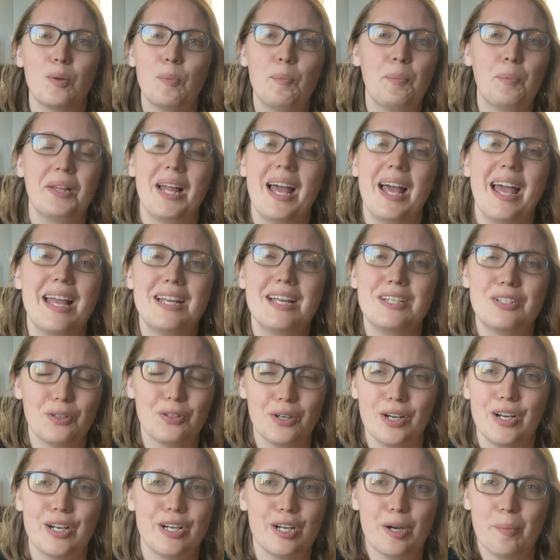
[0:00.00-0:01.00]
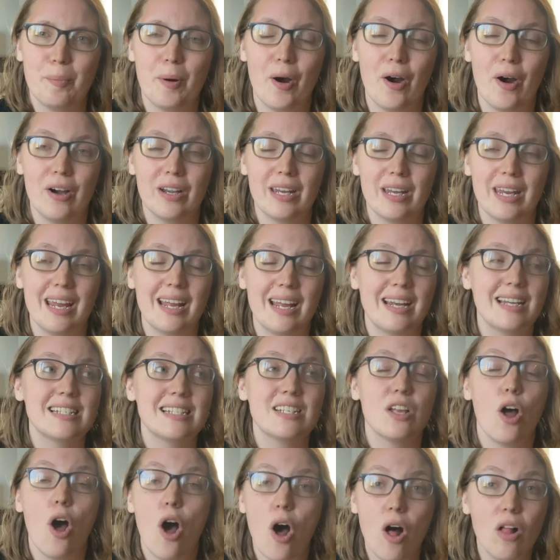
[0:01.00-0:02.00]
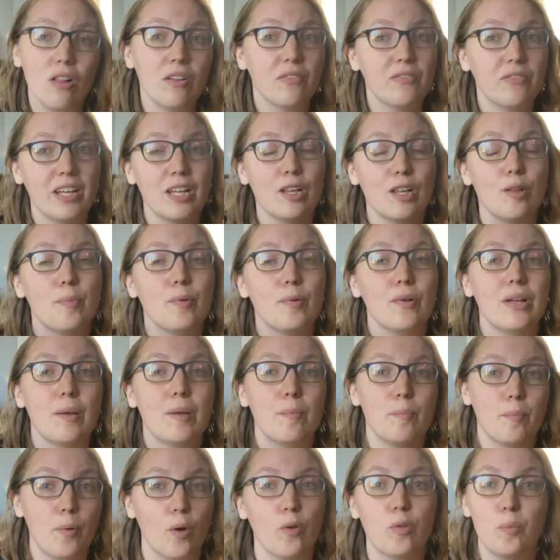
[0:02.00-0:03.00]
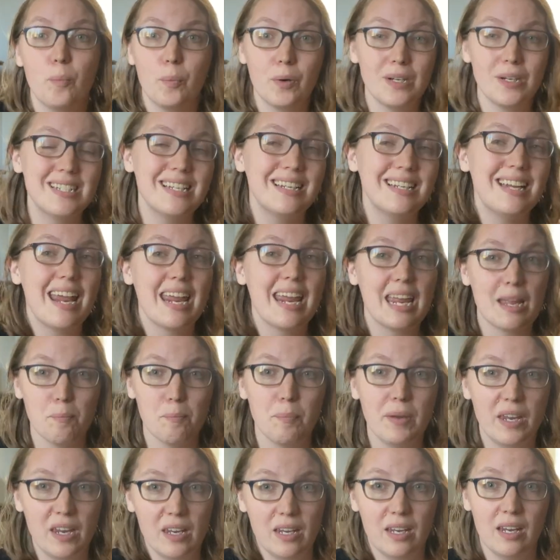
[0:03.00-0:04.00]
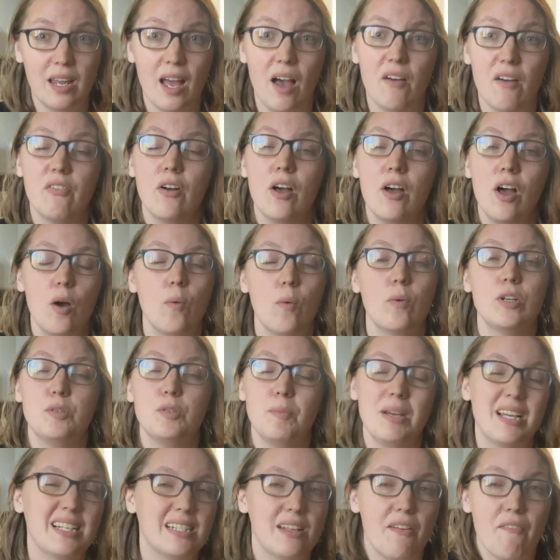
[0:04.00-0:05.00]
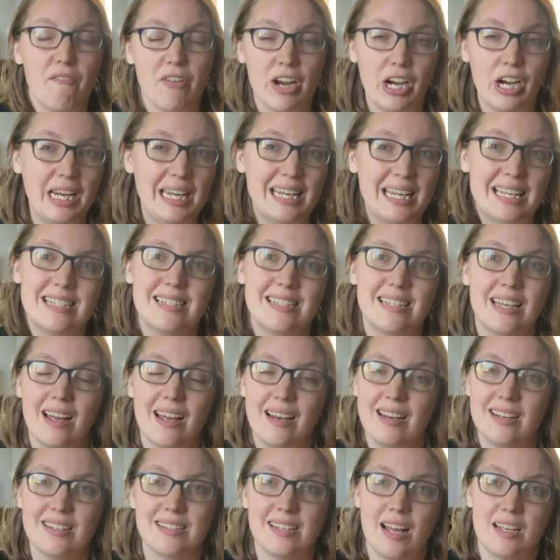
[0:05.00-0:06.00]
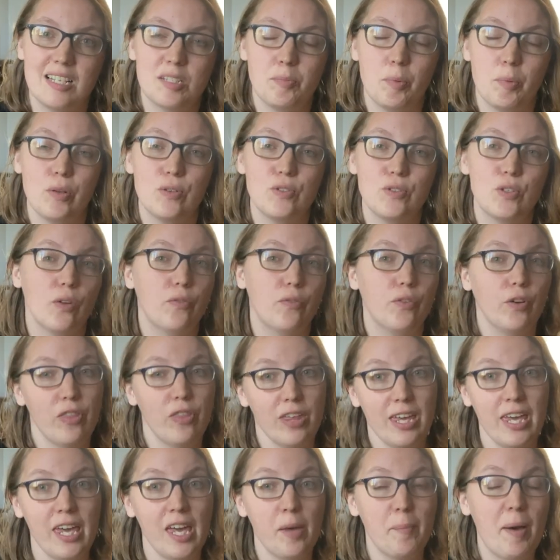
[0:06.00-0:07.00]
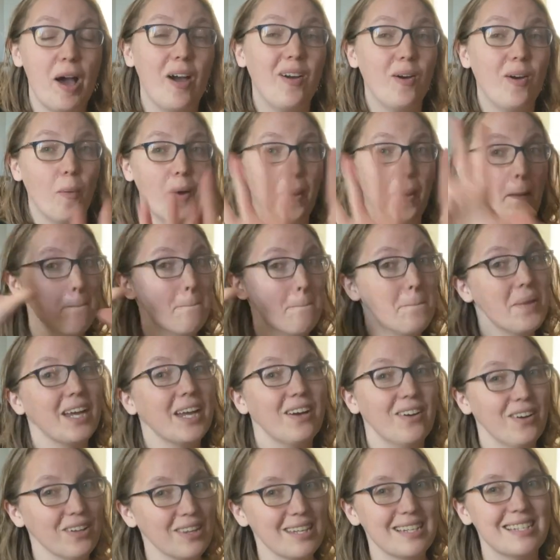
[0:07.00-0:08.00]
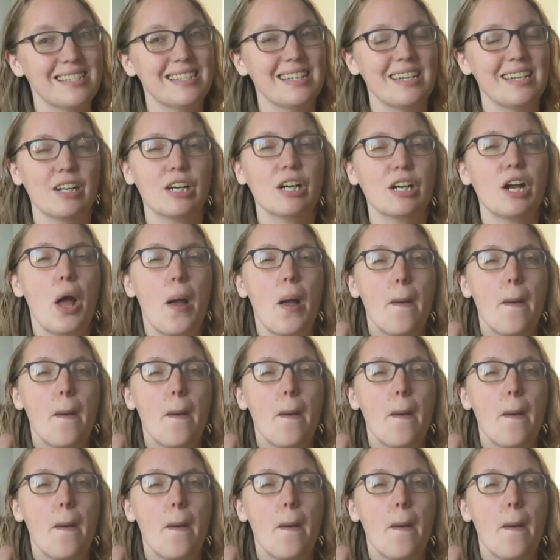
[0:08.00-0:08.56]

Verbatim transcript: can play during your party, and is all available in both printed and P D F, which makes it very easy and accessible. So if you're thinking about going bigger this year,